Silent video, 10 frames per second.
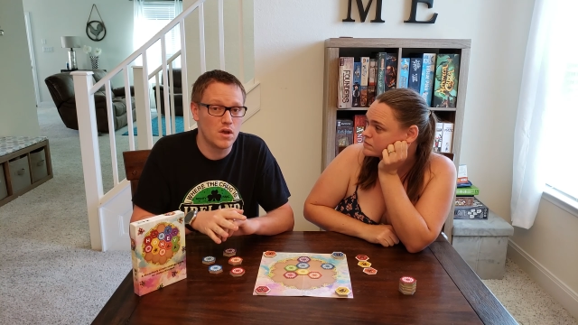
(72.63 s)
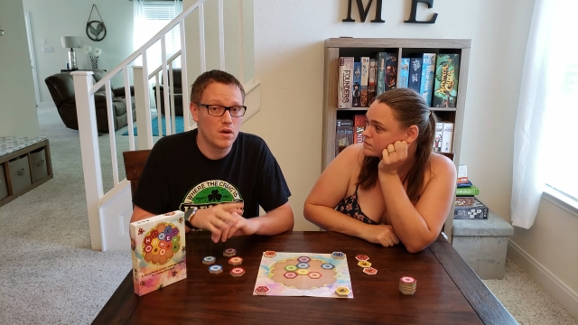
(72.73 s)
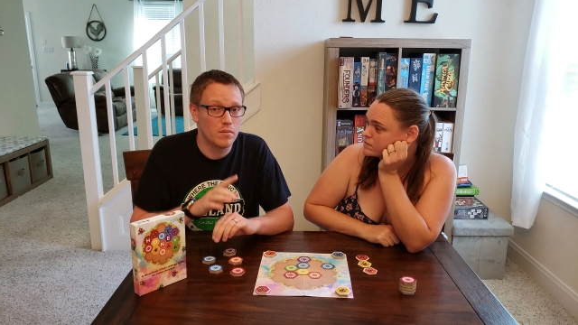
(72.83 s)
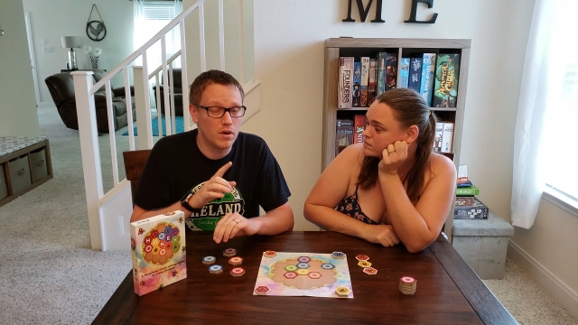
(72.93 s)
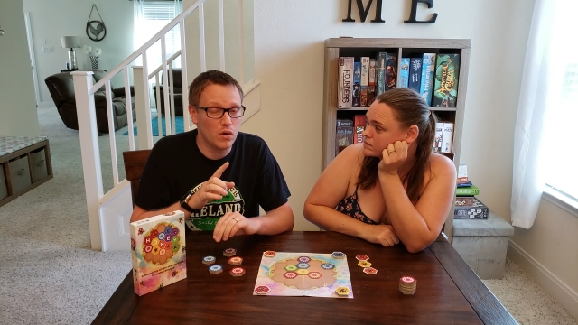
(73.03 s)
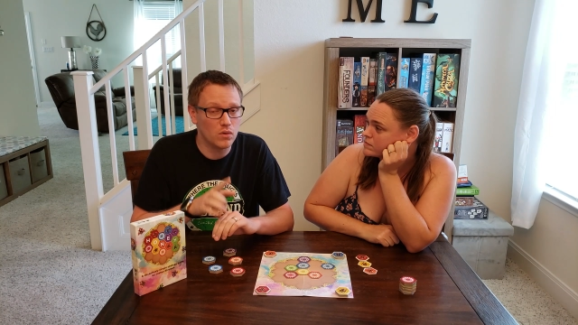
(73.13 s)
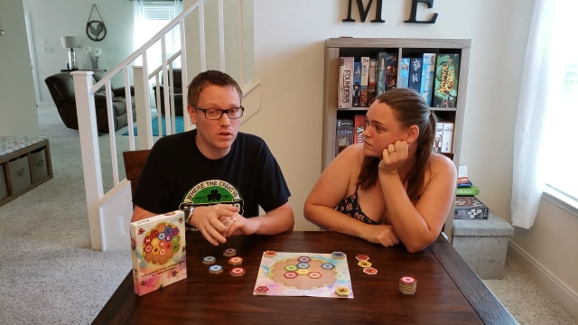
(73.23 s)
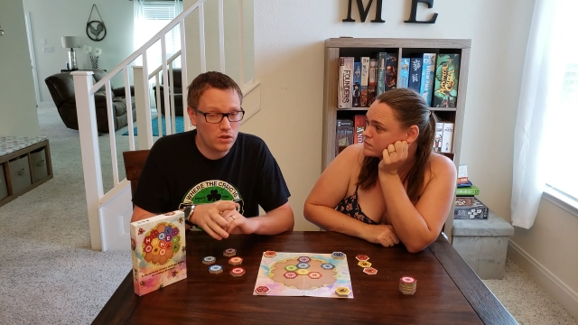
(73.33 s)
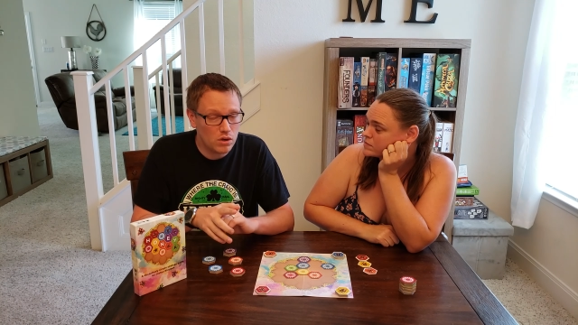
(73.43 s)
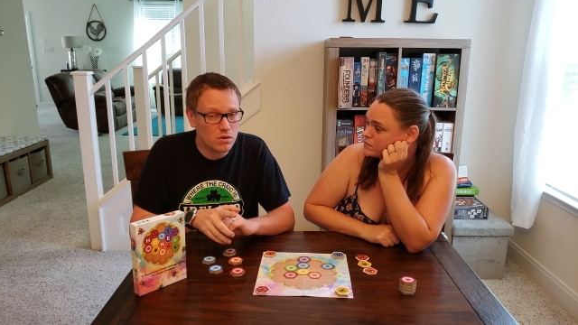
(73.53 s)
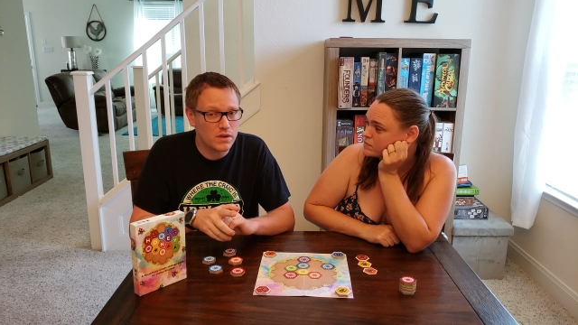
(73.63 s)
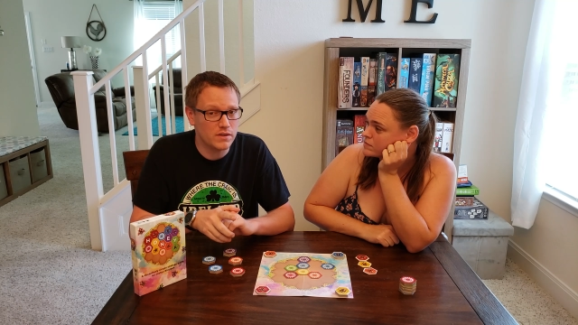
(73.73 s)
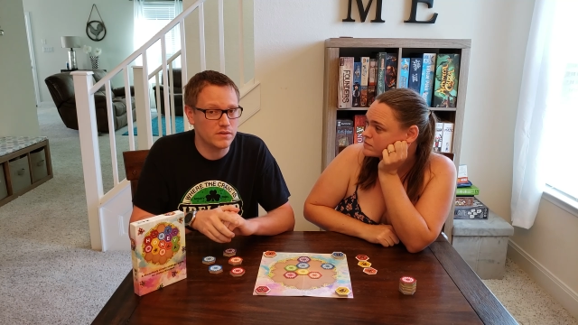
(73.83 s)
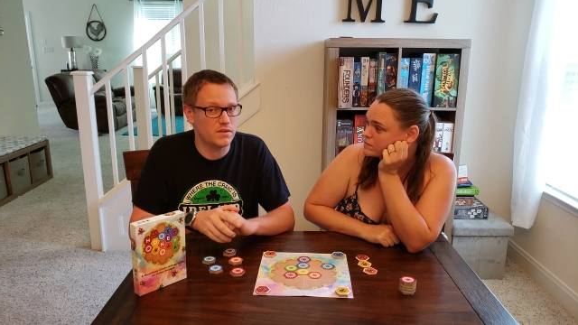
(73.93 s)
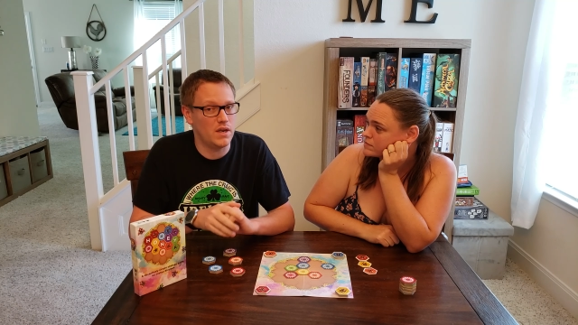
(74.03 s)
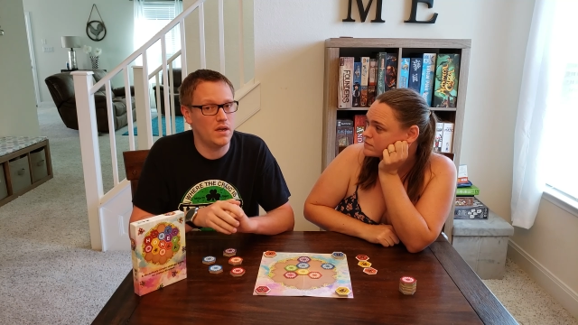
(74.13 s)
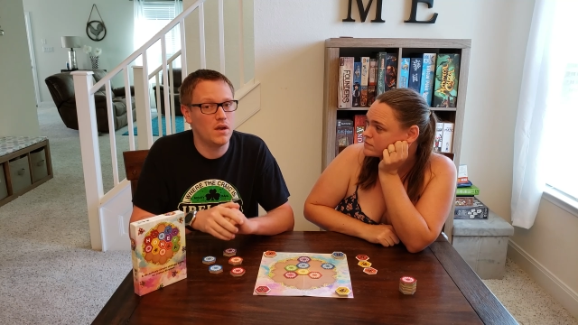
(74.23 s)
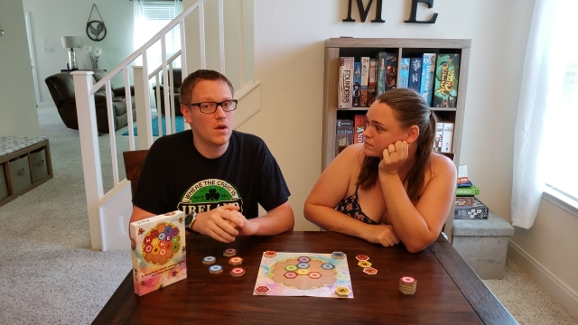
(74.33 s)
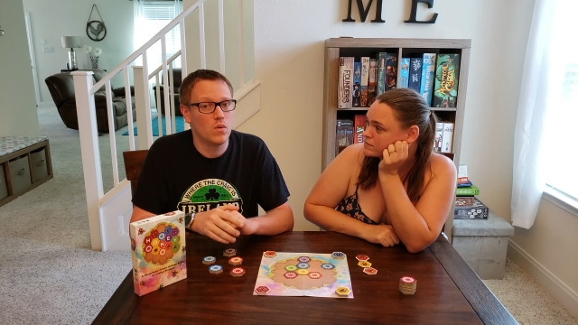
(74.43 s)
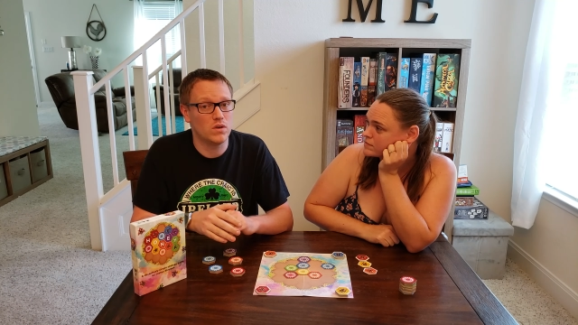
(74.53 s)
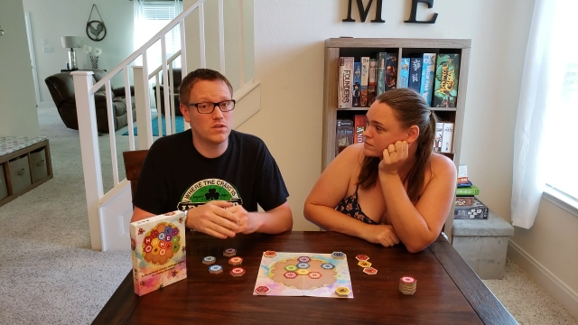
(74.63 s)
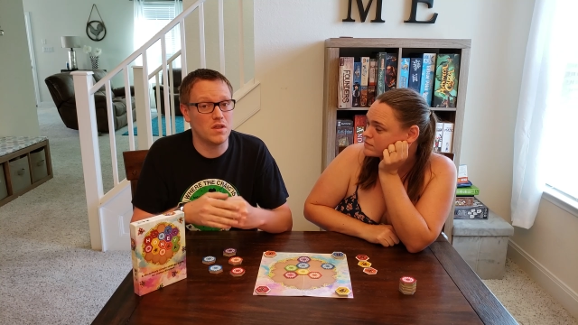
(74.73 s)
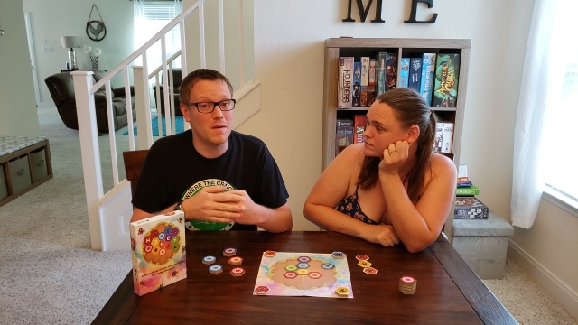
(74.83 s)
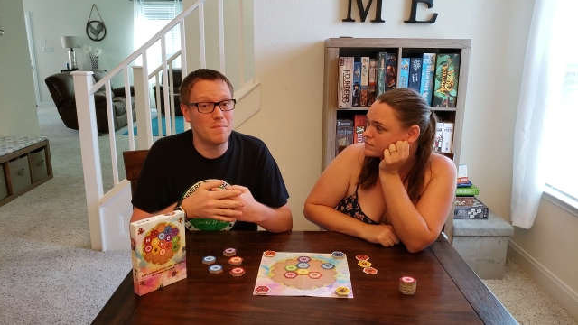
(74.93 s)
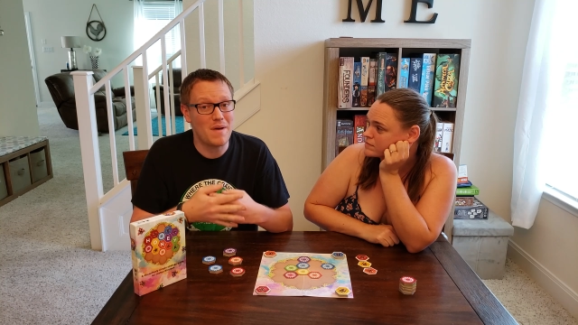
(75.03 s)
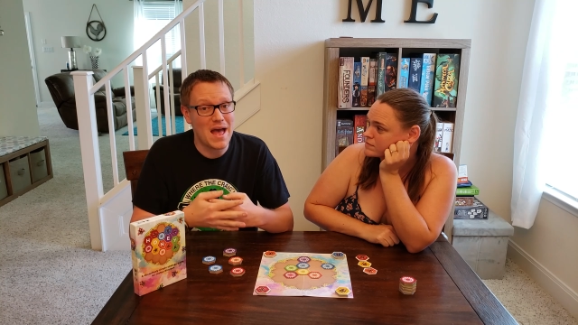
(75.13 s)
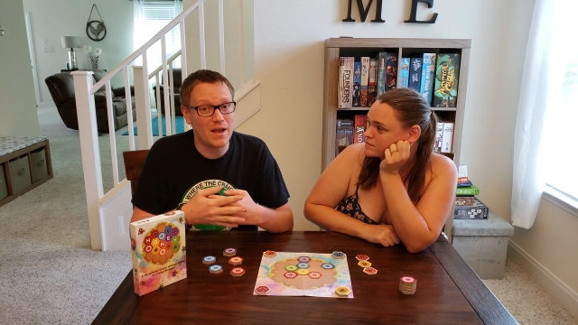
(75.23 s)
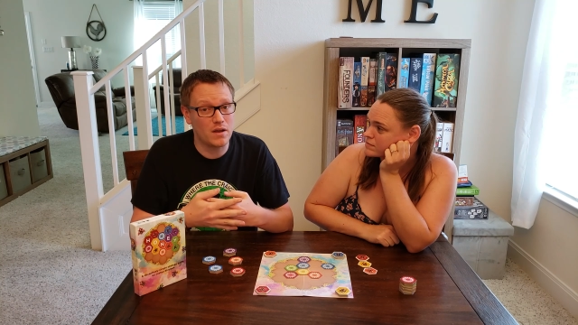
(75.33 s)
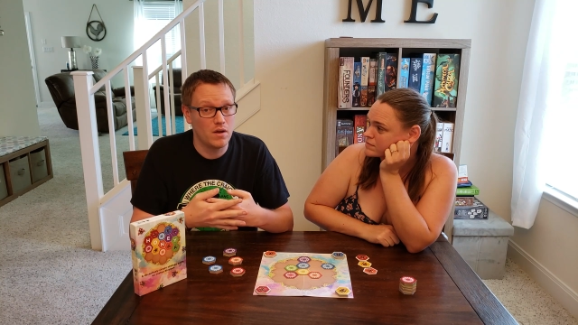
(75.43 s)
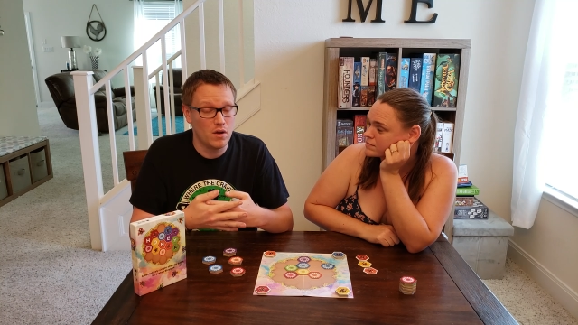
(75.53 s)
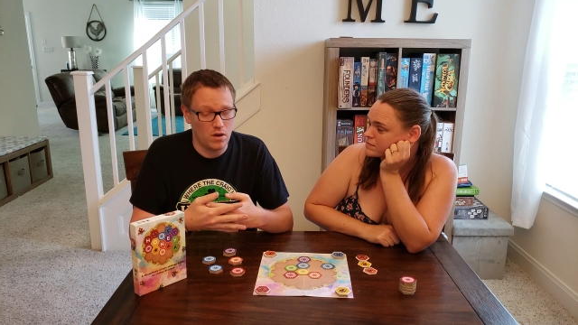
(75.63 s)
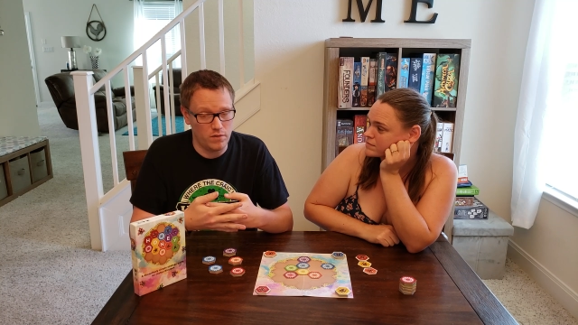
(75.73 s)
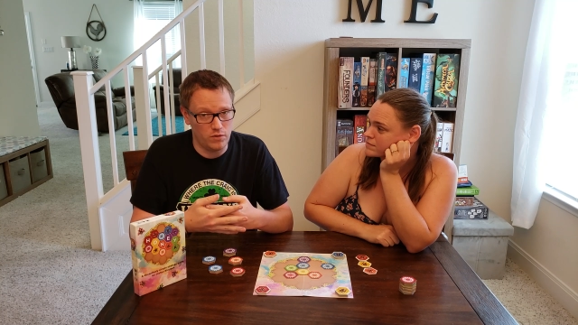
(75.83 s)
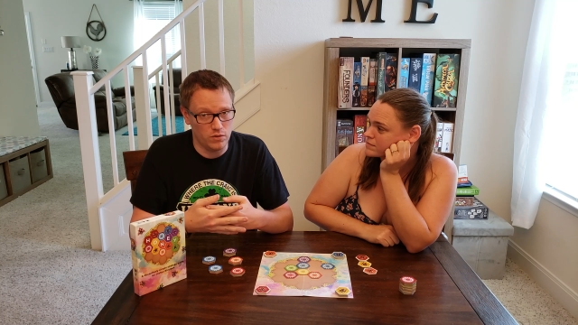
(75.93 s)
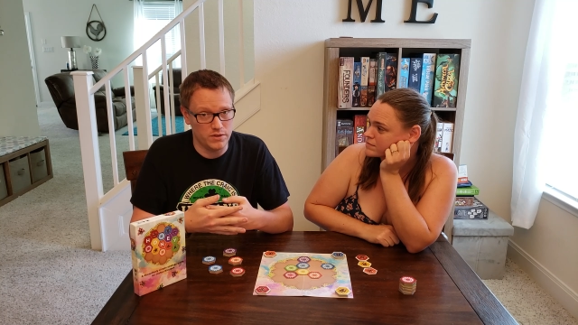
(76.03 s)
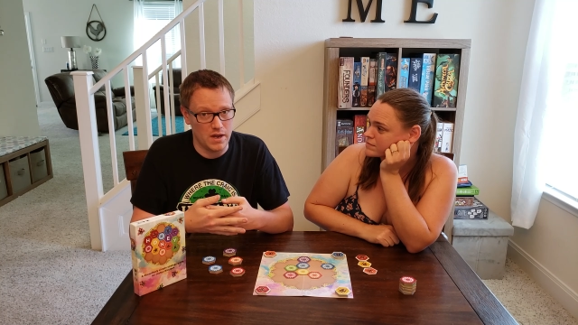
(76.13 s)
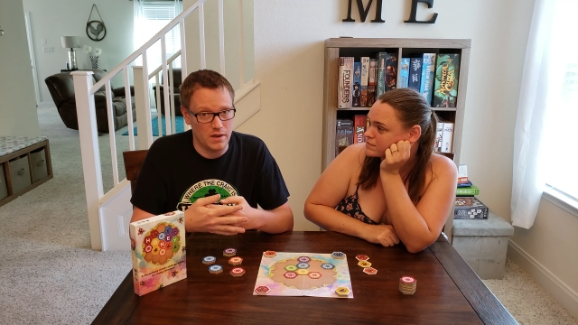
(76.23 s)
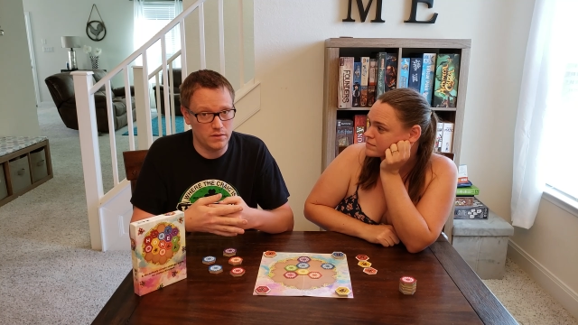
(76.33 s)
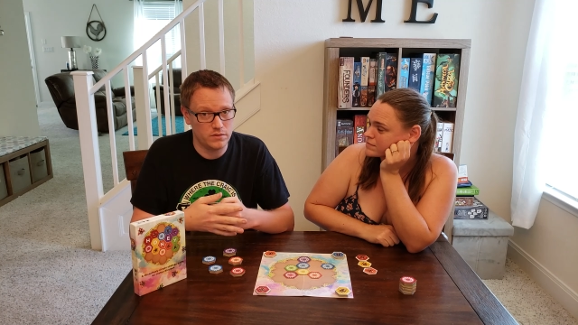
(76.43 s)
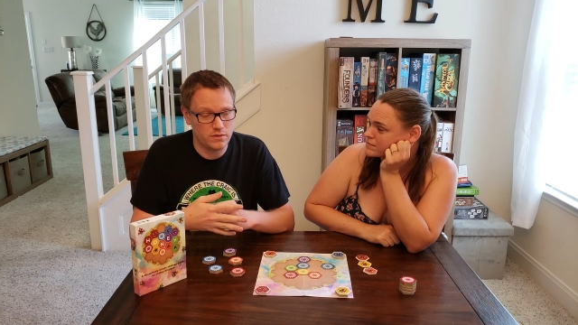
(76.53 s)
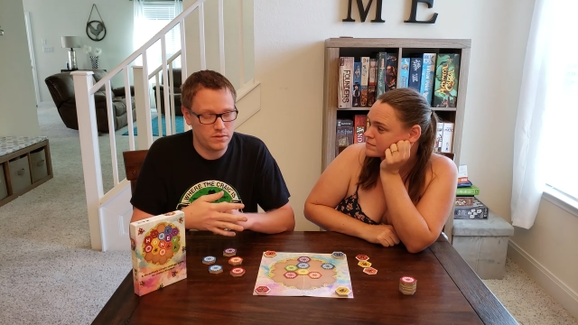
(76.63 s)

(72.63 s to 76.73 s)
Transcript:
Speaker 1: but only you can see what's on the back of your tiles.